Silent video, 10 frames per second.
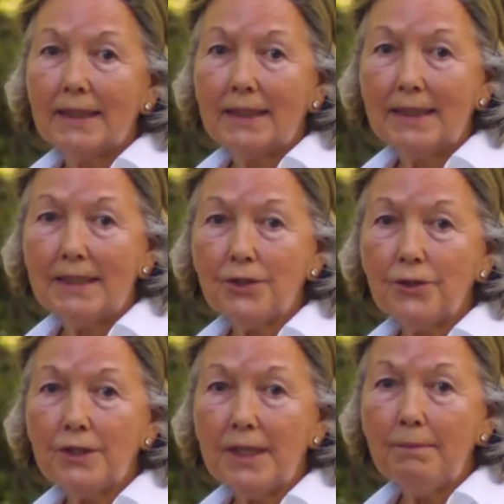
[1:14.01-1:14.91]

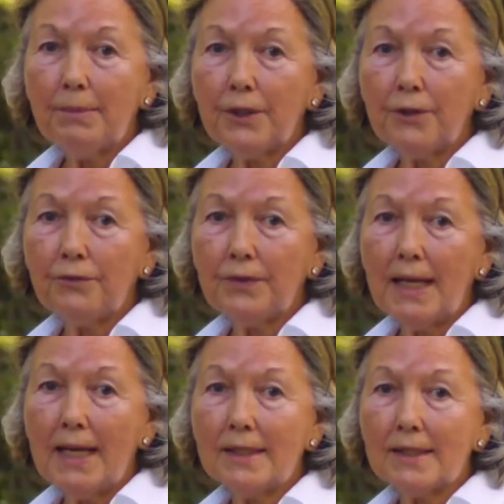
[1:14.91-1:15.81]
Lizards and
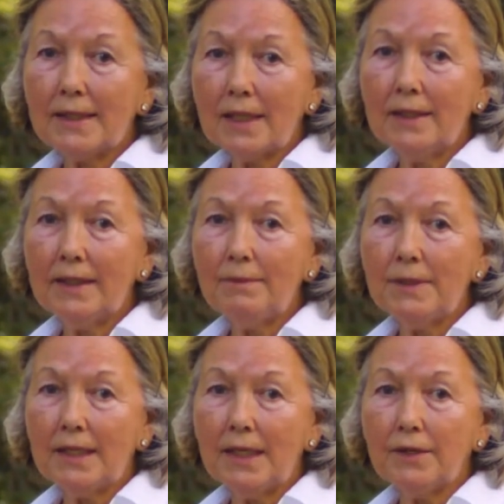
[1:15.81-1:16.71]
butterflies sun
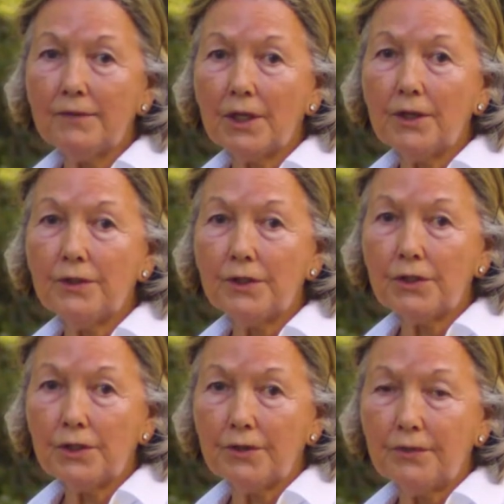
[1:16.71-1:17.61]
themselves on the
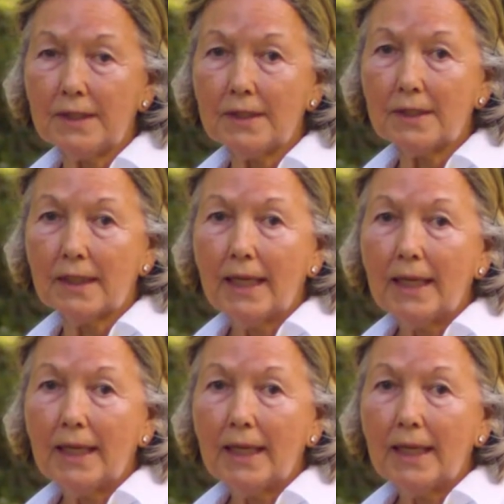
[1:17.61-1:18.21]
surface.